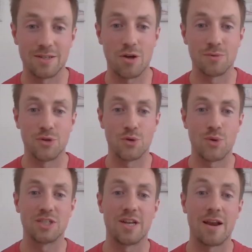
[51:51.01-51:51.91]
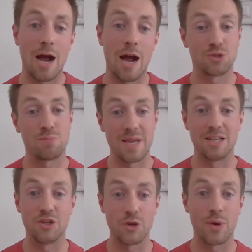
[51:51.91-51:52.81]
I got them to a questionnaire on how much meat
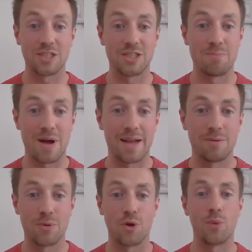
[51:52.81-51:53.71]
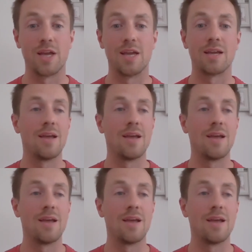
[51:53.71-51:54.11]
do you actually buy per week.